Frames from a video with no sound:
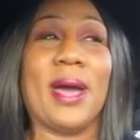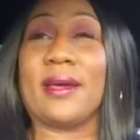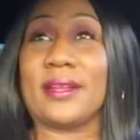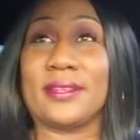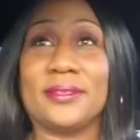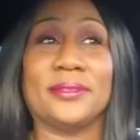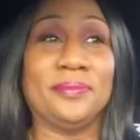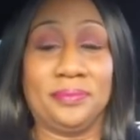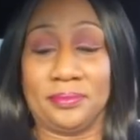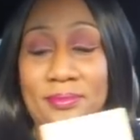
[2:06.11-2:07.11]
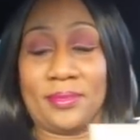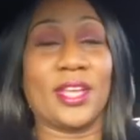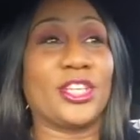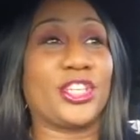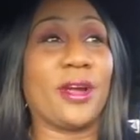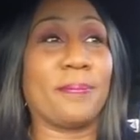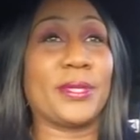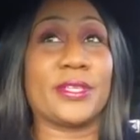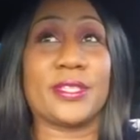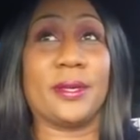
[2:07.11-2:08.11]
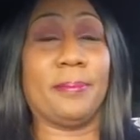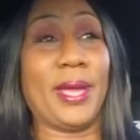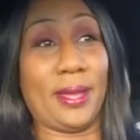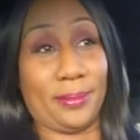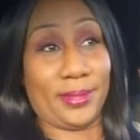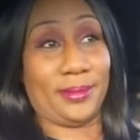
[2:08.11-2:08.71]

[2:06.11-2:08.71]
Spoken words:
out and shared pictures of the baby.